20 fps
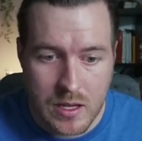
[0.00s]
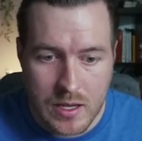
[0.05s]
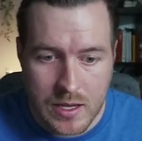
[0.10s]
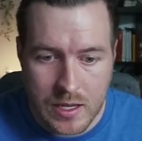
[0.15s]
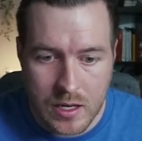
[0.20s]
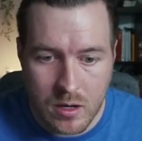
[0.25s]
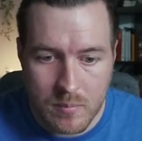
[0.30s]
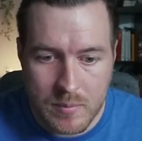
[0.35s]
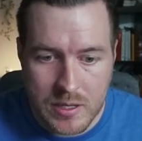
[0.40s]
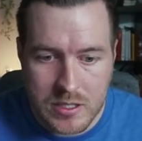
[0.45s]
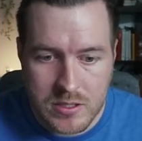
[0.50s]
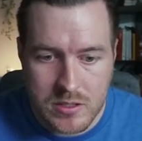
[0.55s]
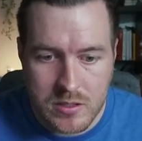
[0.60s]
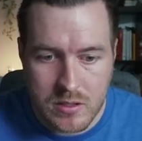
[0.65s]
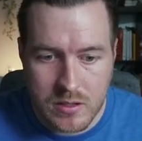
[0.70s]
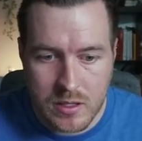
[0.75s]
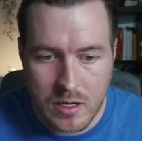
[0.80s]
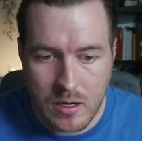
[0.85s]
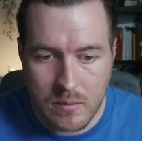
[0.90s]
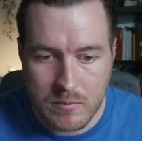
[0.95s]
And I'll make sure
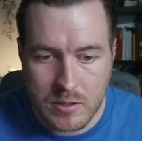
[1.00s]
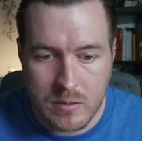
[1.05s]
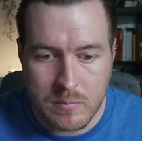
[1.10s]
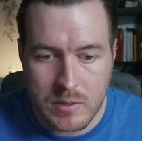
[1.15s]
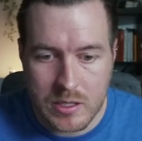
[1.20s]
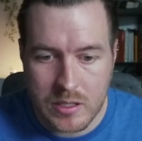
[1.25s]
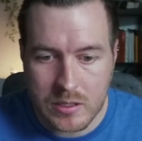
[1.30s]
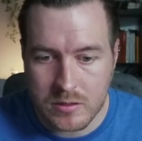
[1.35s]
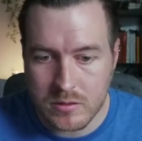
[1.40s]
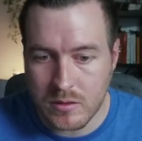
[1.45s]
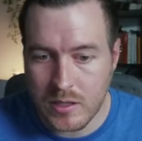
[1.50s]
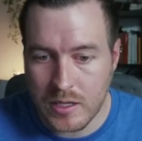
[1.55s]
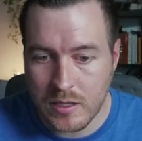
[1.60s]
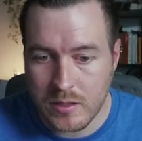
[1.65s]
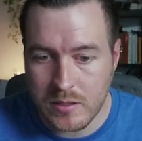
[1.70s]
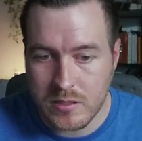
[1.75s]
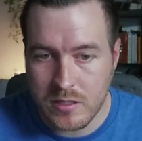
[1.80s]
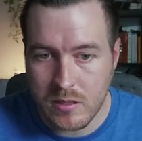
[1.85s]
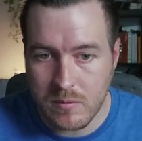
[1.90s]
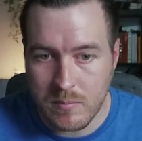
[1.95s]
that I'm committing
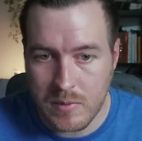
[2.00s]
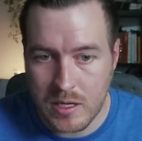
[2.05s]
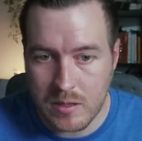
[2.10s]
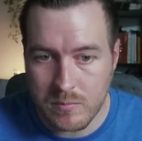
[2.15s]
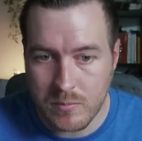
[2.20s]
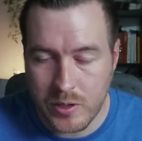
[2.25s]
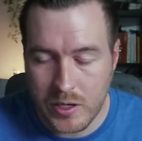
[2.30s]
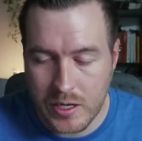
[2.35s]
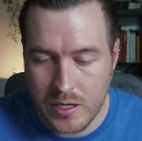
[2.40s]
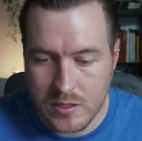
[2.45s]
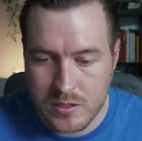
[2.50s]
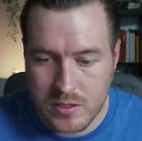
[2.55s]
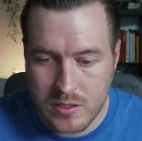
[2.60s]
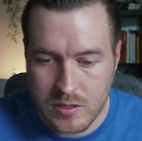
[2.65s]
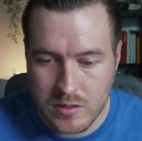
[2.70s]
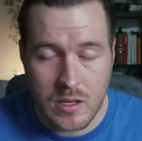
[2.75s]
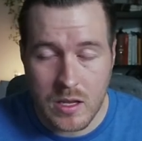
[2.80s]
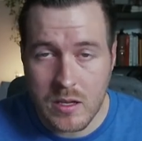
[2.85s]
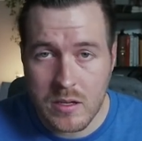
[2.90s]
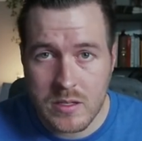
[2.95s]
directly to the main branch.
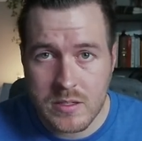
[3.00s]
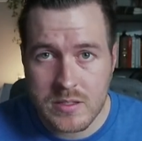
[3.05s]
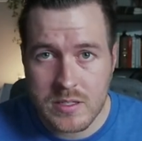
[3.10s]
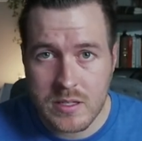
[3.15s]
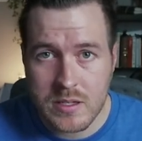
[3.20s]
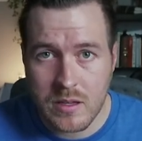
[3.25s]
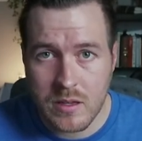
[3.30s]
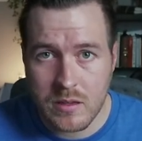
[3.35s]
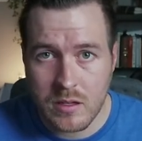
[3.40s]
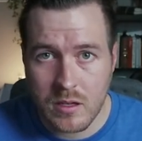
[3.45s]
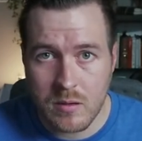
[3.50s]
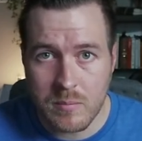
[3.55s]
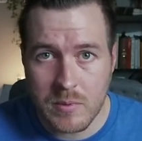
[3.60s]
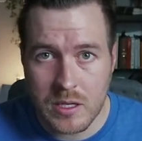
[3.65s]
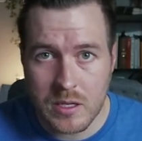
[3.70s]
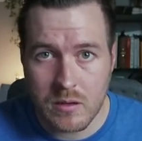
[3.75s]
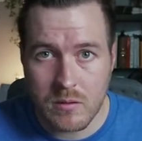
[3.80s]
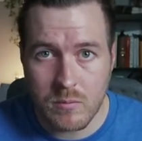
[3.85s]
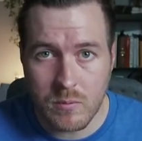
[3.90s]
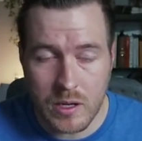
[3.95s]
Now you can see that the
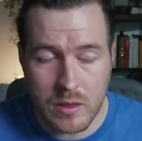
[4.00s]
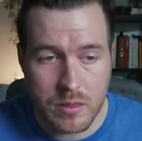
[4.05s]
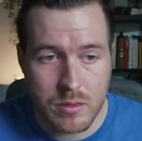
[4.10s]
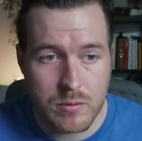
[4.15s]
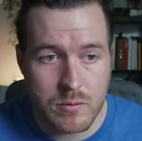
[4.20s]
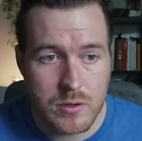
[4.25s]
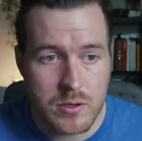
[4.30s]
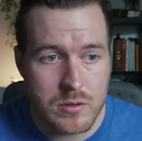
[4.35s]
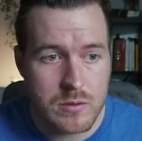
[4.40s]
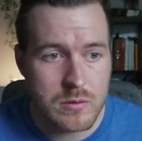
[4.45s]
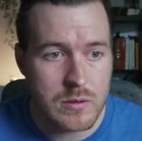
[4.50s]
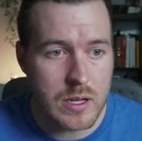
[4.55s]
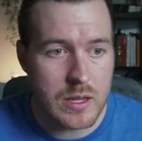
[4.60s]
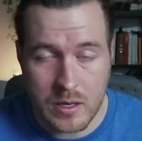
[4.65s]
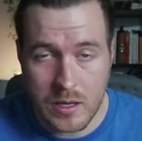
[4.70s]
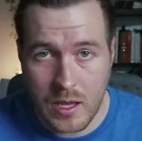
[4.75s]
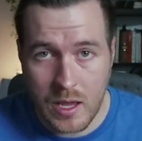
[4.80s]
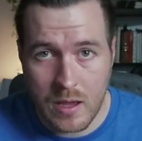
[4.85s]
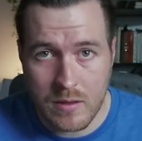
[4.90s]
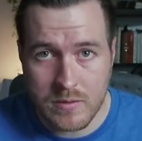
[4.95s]
commit went through and
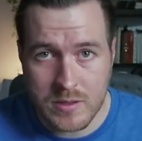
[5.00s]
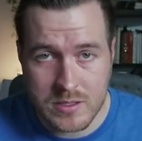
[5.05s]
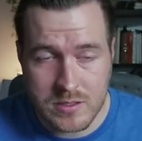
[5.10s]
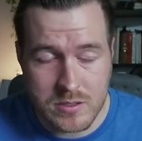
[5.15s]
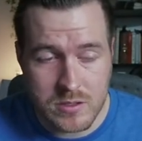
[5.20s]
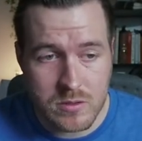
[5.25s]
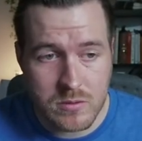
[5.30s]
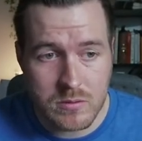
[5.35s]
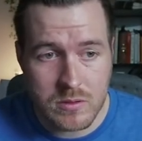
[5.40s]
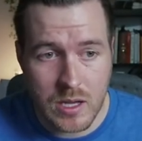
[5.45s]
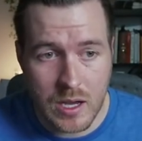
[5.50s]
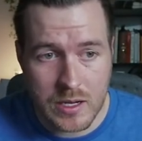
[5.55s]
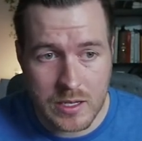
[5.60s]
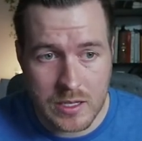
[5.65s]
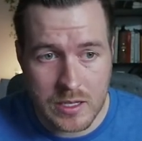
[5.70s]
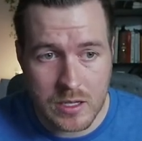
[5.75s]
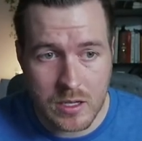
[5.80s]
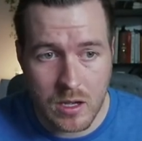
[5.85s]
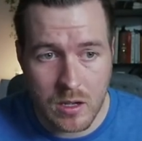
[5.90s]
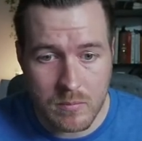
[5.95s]
I have this new
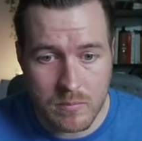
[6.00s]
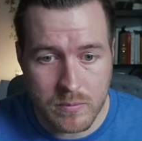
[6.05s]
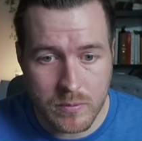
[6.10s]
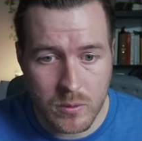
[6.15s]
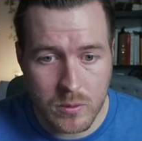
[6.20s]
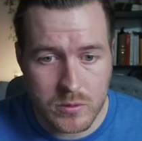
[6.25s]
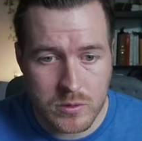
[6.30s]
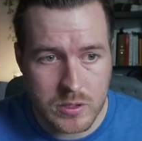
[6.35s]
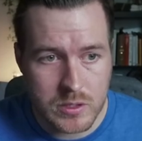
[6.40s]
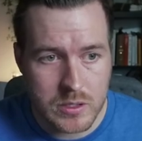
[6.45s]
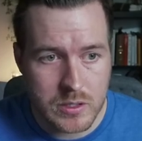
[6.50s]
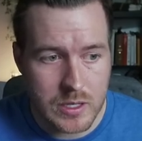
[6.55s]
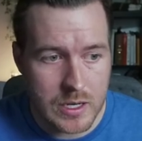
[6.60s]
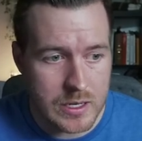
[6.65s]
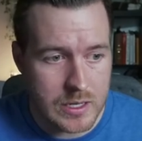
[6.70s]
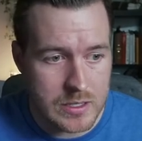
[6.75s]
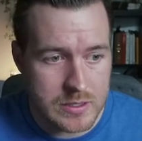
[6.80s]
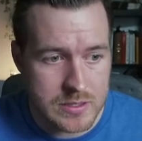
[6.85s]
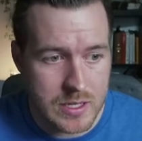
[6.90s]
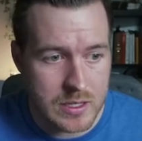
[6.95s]
.github folder.
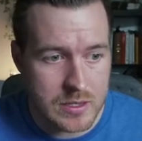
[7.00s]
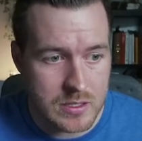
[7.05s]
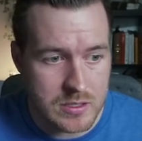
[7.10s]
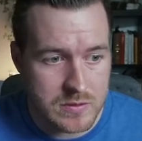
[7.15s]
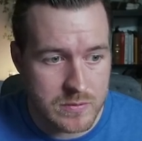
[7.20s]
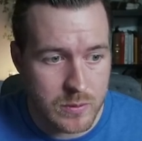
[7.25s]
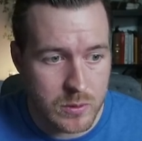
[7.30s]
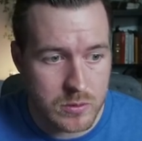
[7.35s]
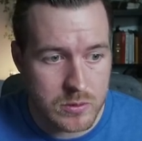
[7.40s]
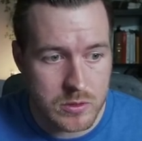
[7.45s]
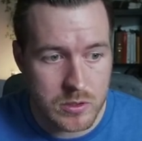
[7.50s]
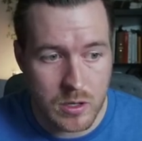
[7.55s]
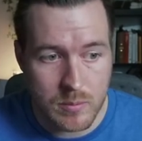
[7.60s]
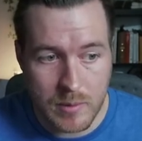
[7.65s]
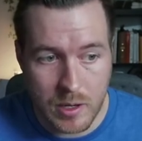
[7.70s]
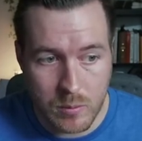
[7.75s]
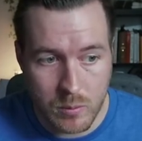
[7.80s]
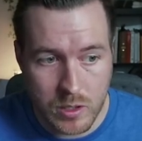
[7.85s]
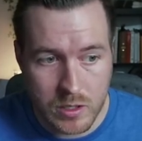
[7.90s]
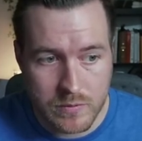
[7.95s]
And inside this folder are
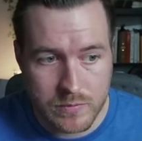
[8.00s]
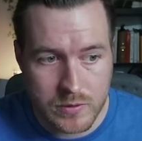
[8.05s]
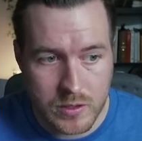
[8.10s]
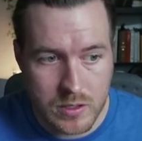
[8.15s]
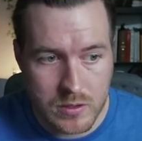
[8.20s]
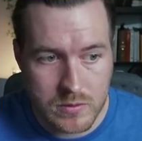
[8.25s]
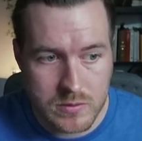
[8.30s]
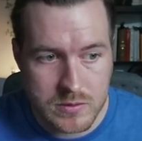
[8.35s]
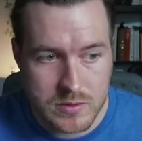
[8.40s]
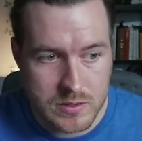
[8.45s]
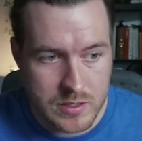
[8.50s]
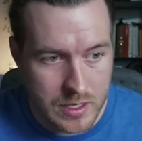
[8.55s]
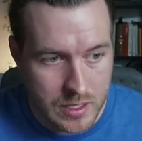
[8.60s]
my workflows.